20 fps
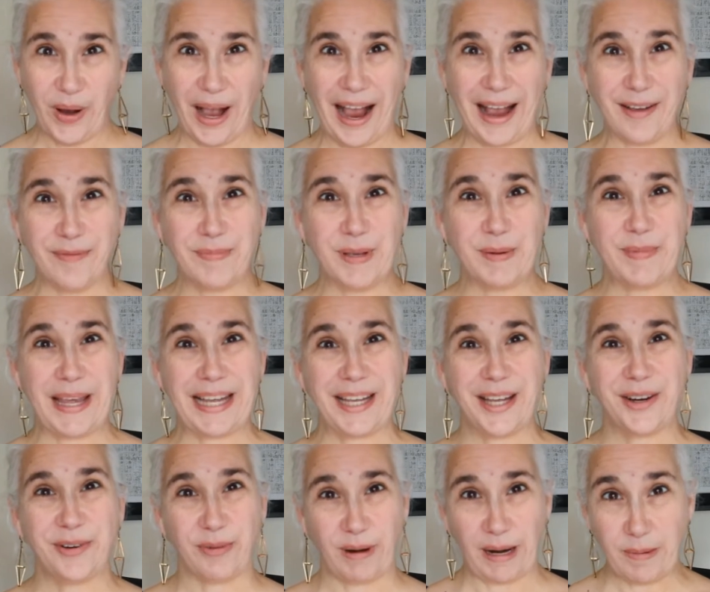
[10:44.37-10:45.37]
I have been
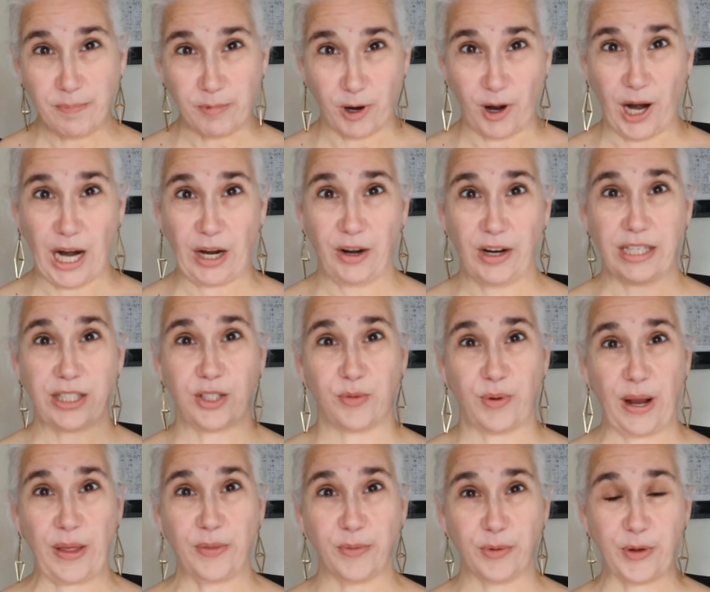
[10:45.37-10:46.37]
making great progress
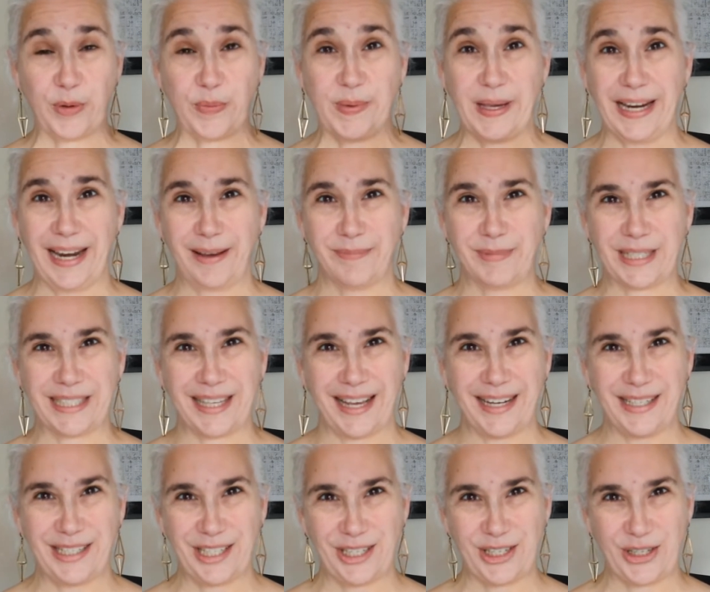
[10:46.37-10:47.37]
around the room, and I'm
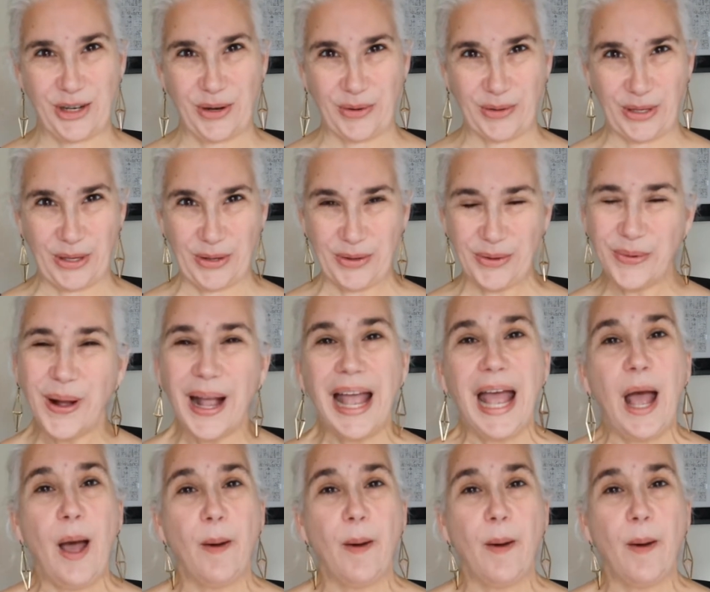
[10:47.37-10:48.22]
excited to show you.